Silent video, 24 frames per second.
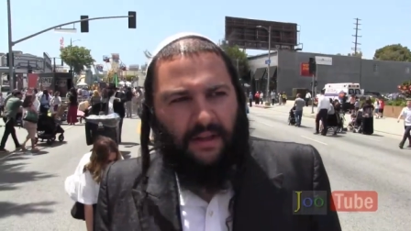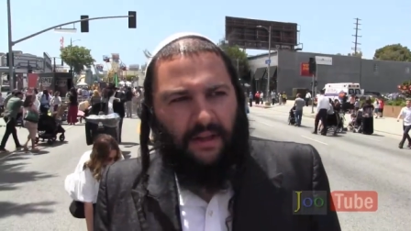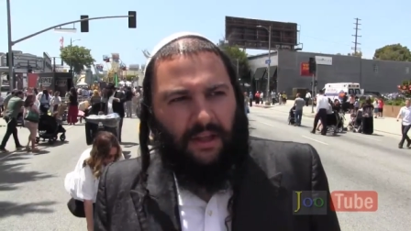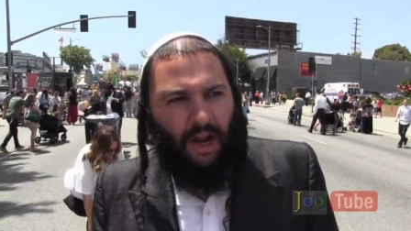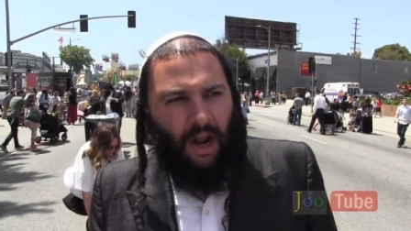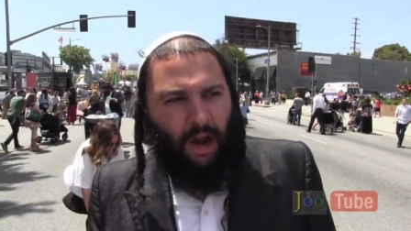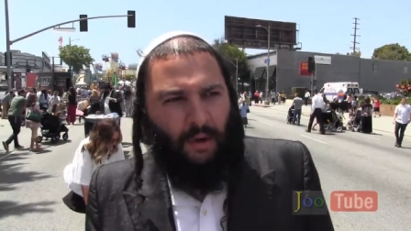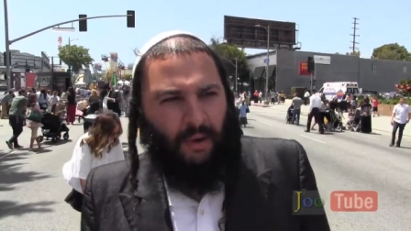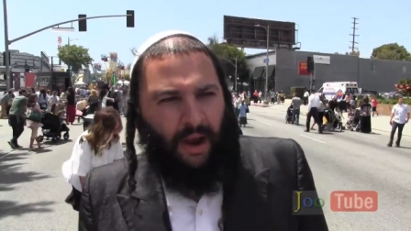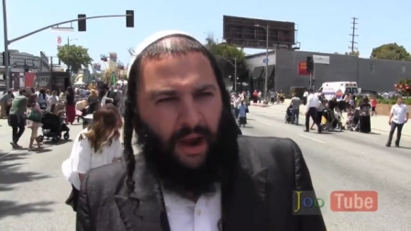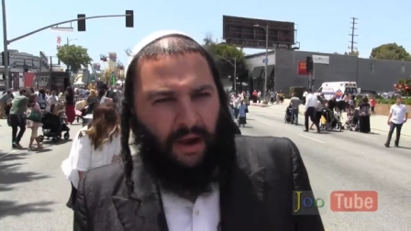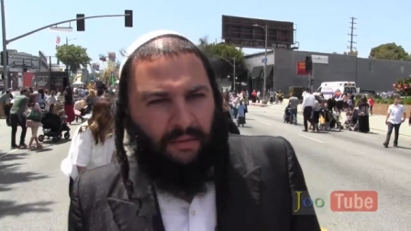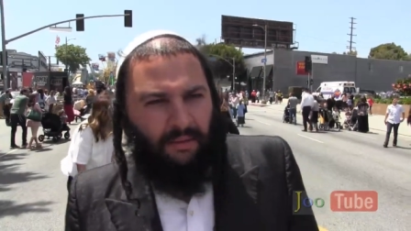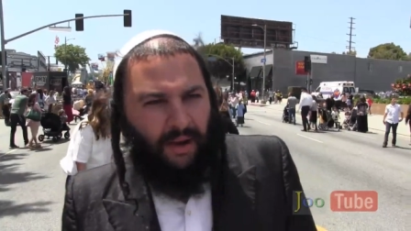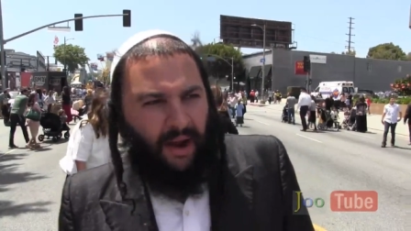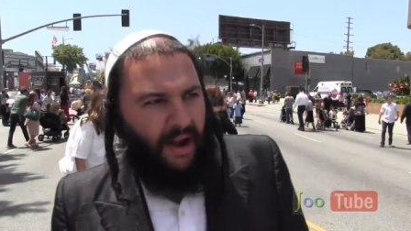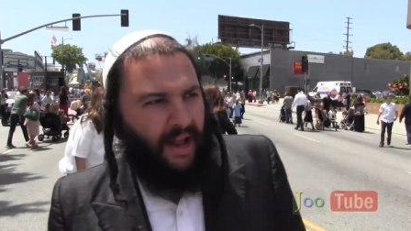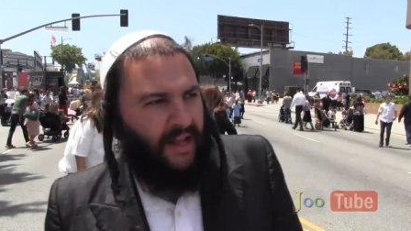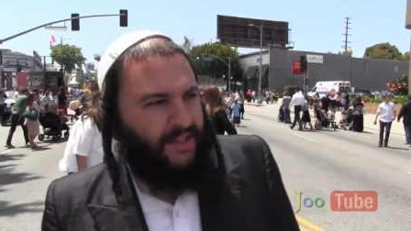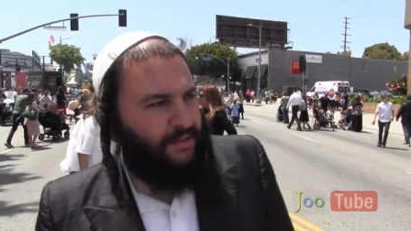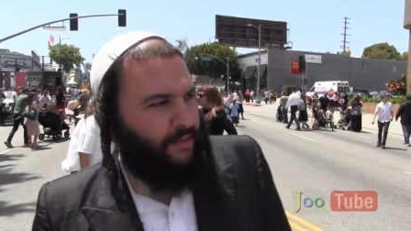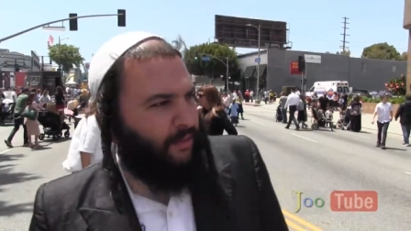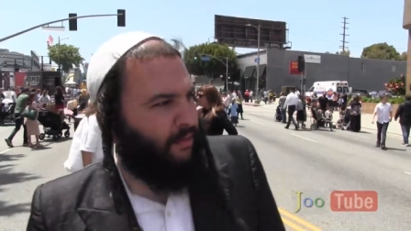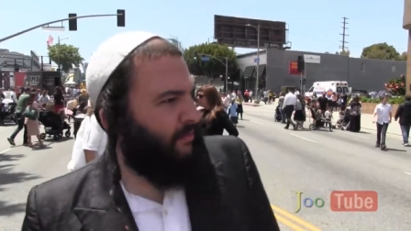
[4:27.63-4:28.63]
You know, right
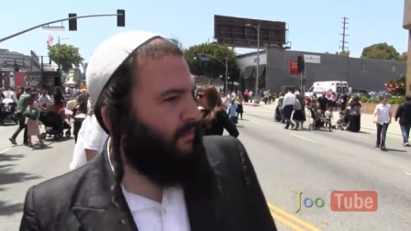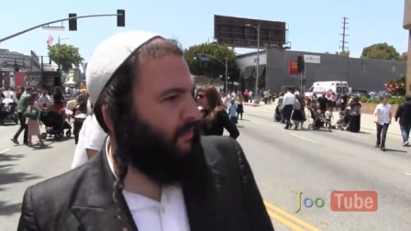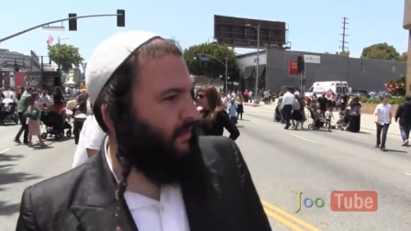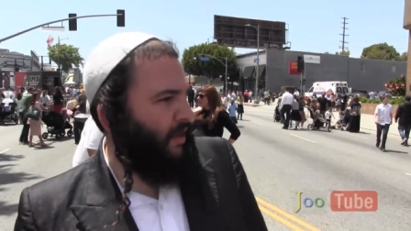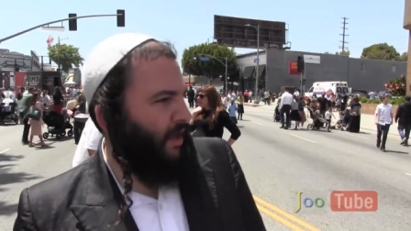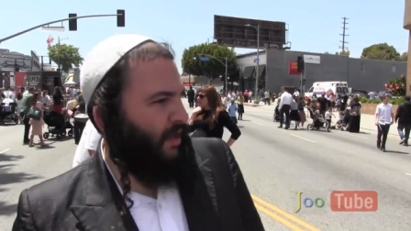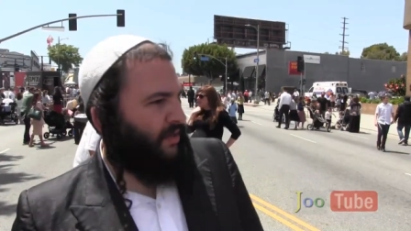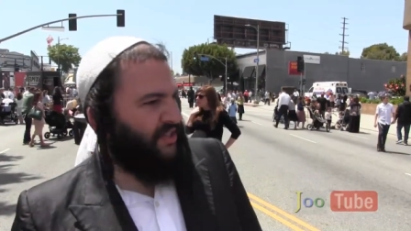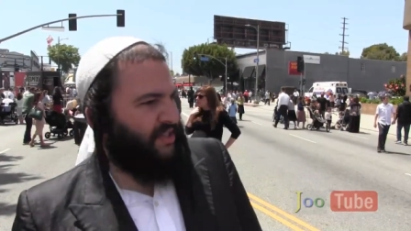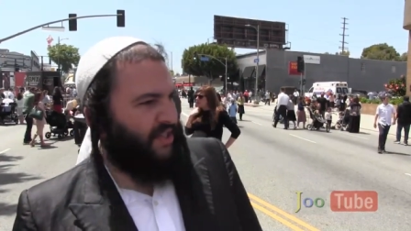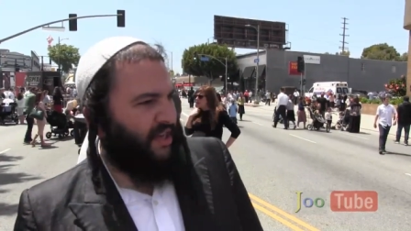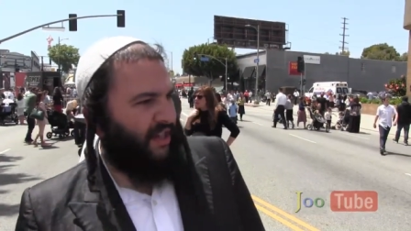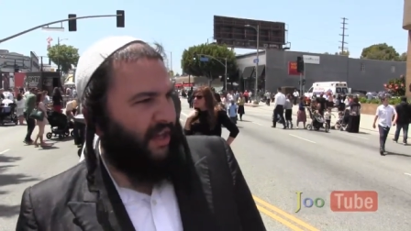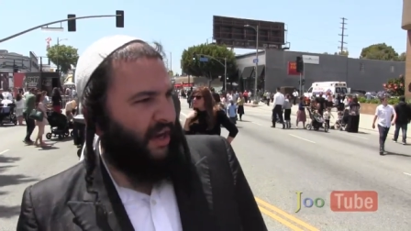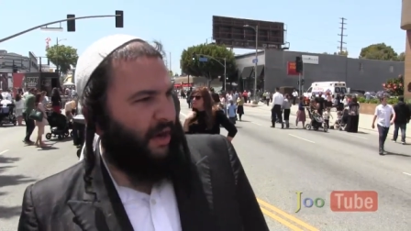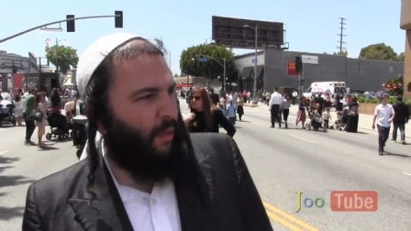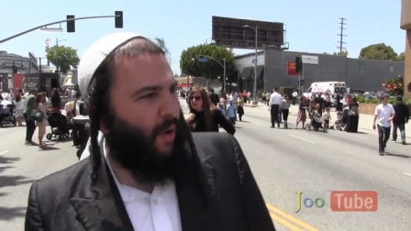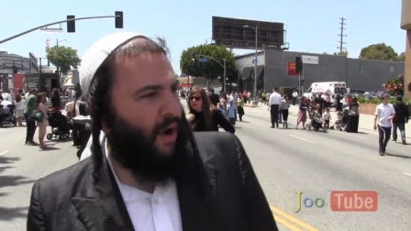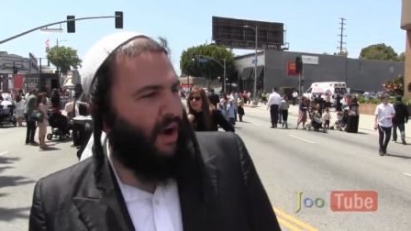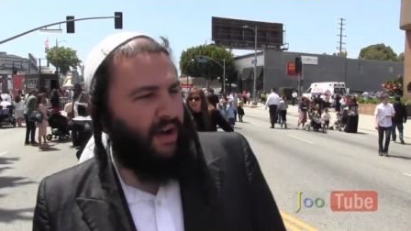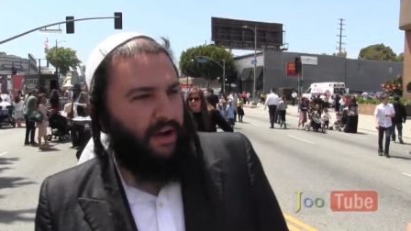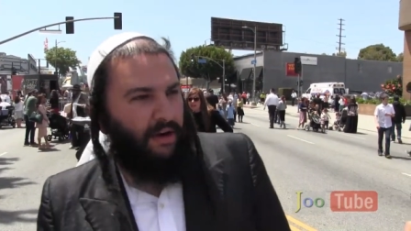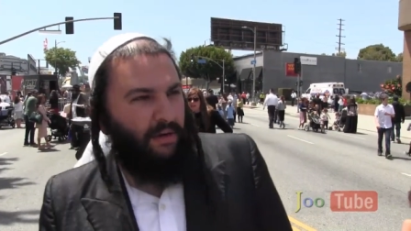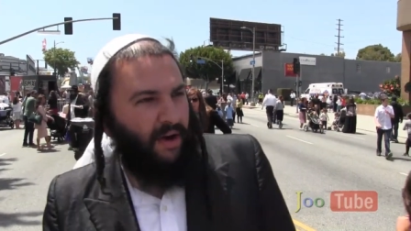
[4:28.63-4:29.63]
as we're, you know, sitting here
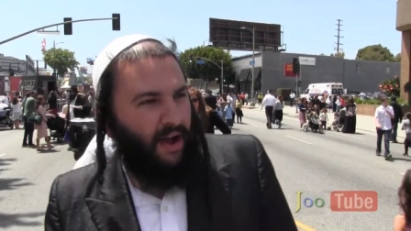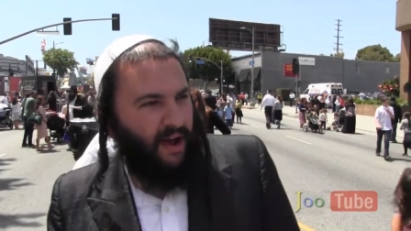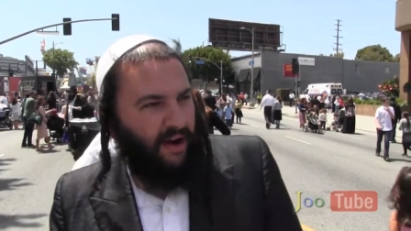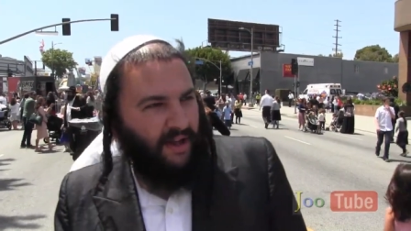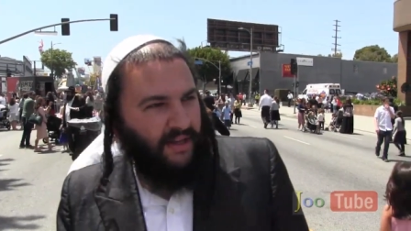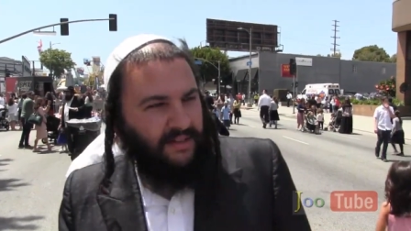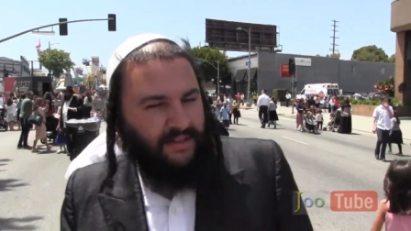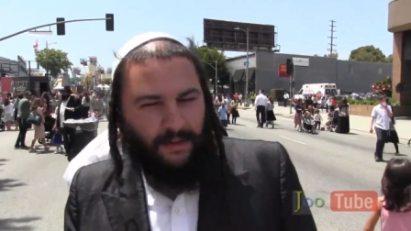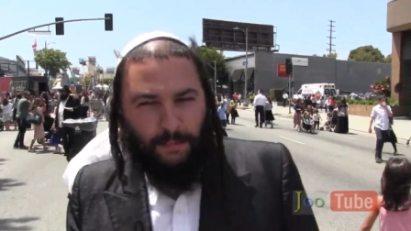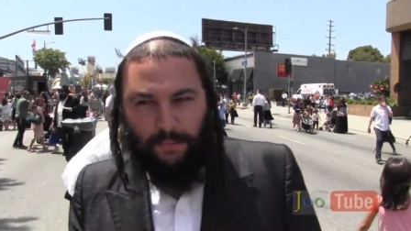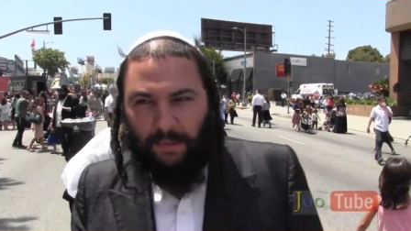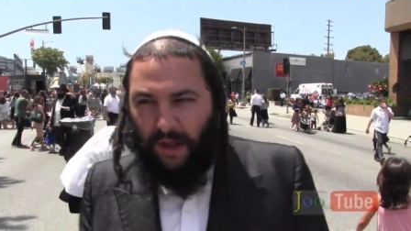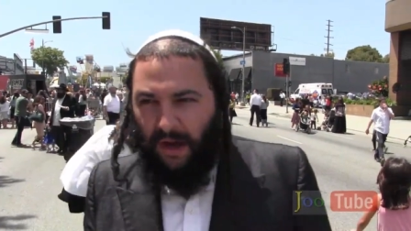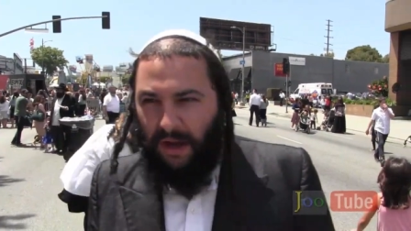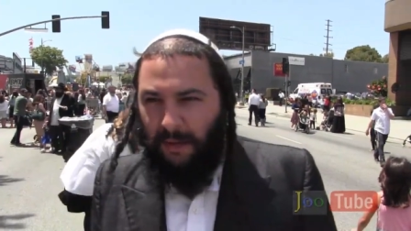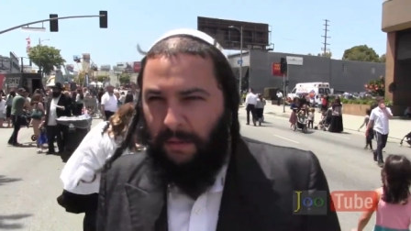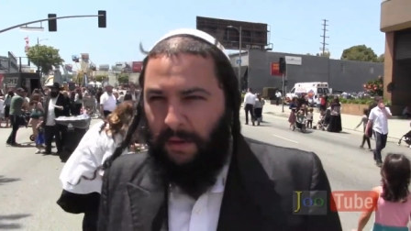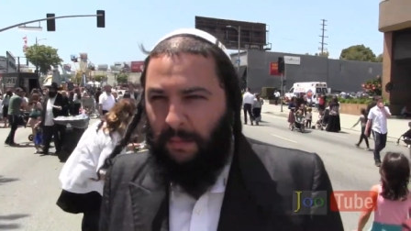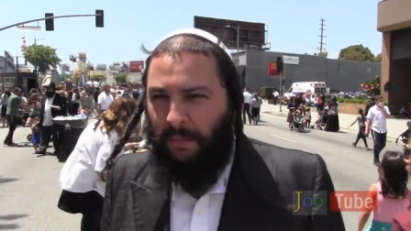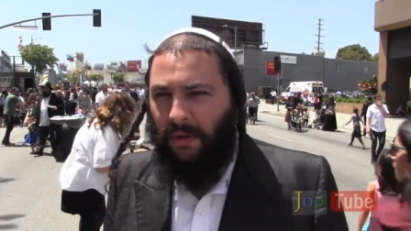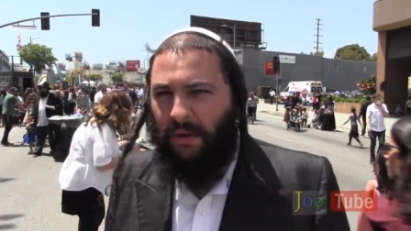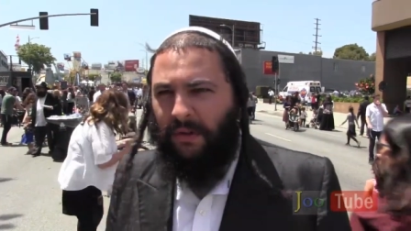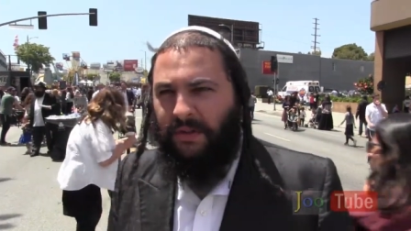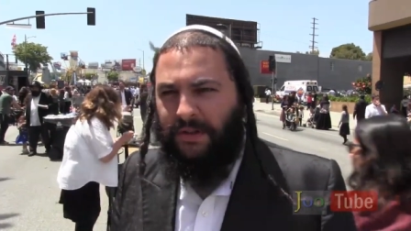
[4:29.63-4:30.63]
walking around, I see plenty of
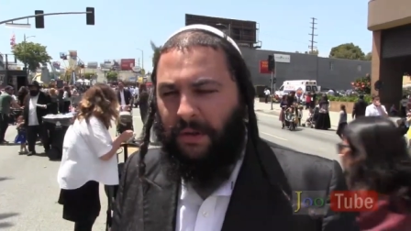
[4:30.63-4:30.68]
people.